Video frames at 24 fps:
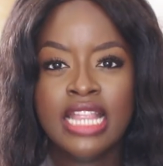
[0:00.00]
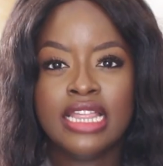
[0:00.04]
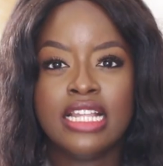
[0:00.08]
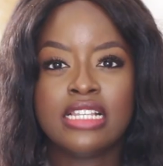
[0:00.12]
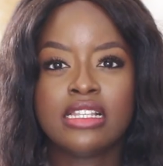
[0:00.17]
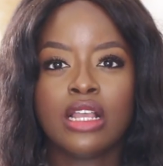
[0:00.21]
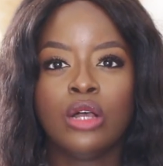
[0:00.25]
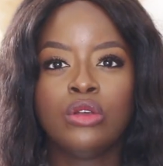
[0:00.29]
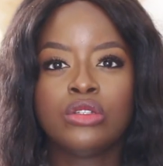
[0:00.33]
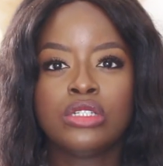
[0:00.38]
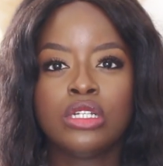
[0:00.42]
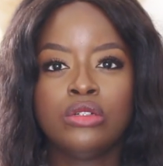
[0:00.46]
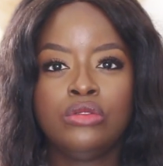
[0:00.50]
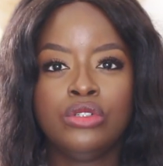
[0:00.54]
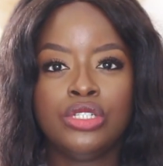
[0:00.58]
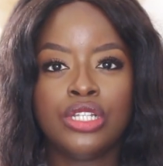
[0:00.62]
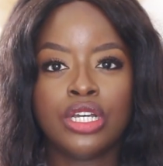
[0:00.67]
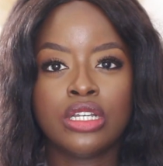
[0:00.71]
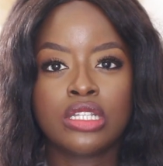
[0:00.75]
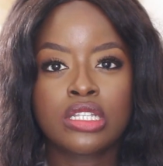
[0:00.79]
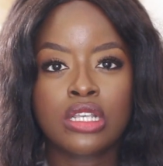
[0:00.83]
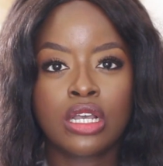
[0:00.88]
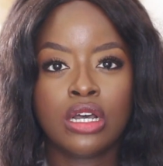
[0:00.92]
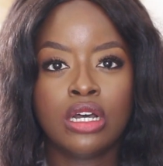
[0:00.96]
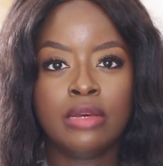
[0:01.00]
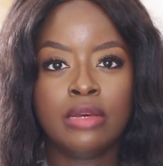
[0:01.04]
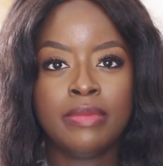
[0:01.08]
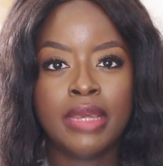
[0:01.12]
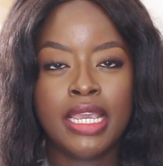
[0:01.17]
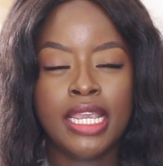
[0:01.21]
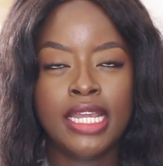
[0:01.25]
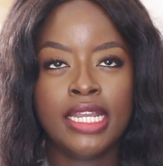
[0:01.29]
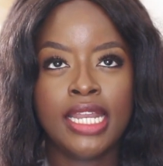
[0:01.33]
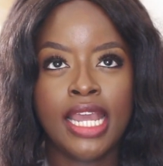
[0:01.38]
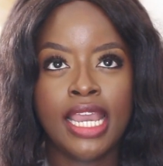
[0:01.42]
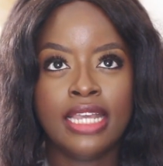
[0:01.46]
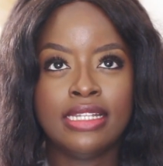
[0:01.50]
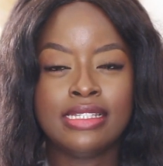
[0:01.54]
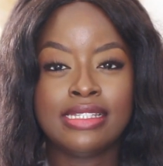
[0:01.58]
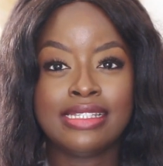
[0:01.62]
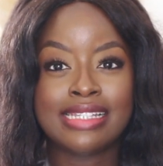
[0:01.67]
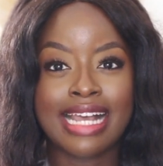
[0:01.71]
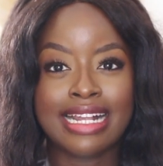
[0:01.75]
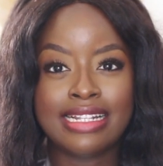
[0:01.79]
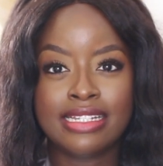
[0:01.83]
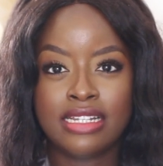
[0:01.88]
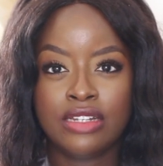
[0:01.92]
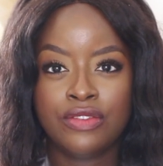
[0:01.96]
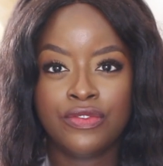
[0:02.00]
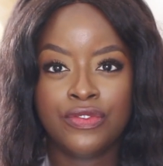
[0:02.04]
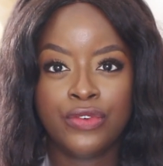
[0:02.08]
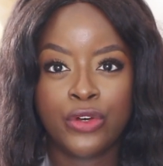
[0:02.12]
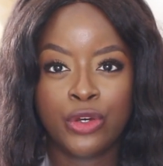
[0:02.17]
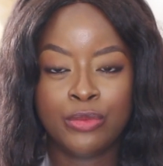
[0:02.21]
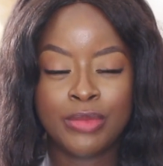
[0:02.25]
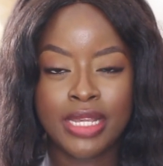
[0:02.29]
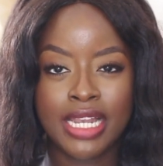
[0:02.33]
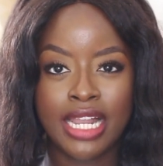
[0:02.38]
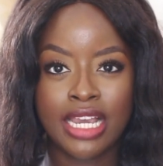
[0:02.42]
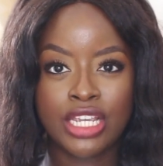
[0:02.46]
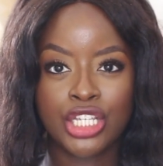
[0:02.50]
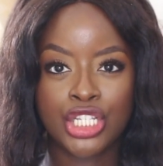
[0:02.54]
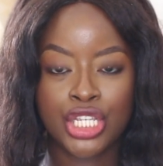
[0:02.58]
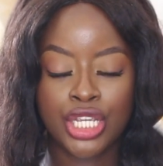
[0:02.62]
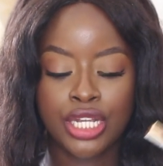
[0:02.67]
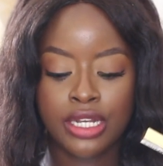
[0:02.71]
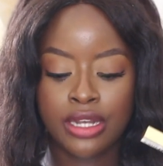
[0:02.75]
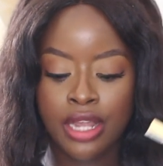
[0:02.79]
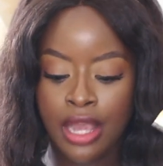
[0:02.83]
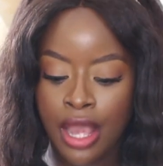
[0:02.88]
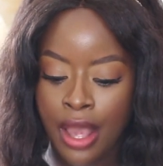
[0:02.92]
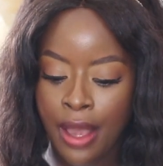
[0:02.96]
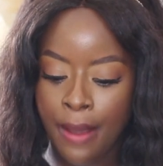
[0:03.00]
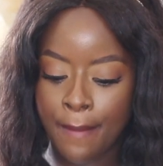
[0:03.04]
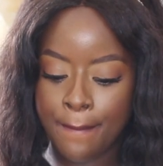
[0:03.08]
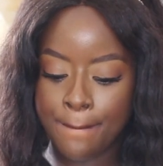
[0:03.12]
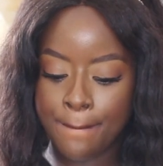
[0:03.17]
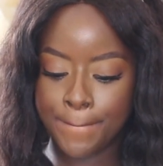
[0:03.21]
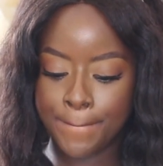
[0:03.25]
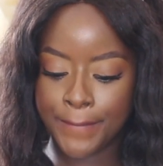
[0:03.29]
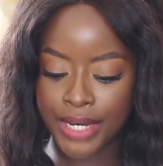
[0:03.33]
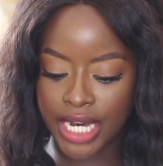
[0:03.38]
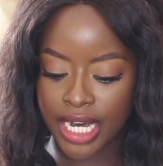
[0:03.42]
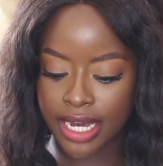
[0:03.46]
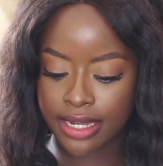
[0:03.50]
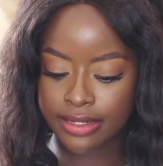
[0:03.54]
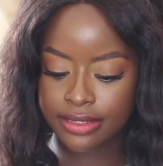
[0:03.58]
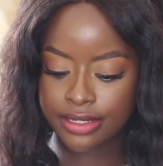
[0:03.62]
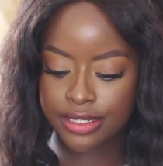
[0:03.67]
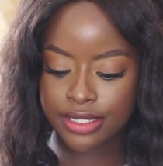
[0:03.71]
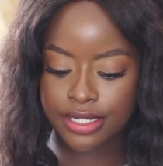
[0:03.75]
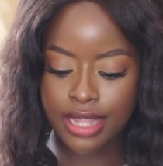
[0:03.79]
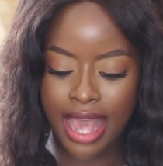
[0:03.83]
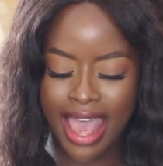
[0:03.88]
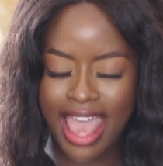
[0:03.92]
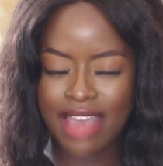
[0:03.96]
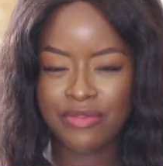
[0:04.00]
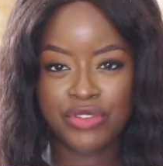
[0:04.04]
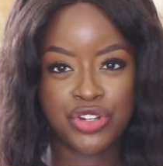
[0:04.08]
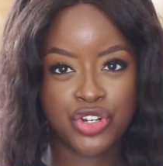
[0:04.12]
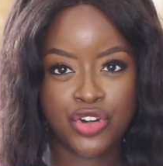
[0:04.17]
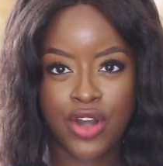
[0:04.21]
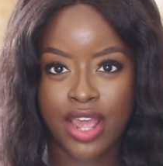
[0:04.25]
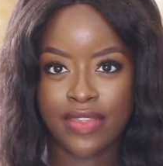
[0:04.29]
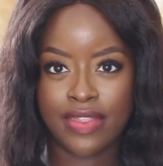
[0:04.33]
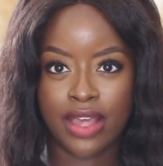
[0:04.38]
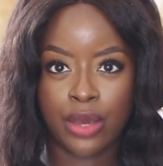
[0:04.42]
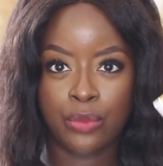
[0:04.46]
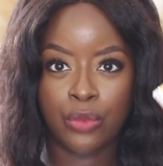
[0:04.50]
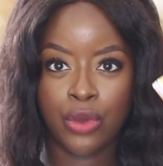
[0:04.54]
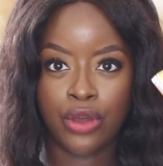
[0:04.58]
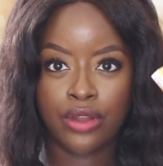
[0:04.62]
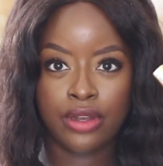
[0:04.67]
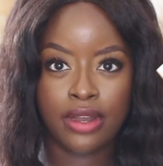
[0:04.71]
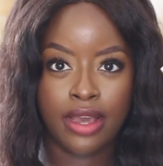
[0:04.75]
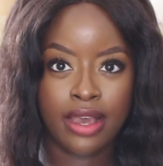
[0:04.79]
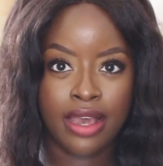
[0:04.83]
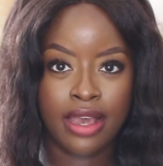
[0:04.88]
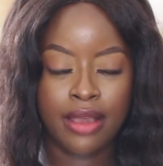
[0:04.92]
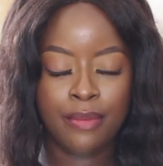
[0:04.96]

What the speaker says: This also does come in a satin formulation, but I haven't tried that one.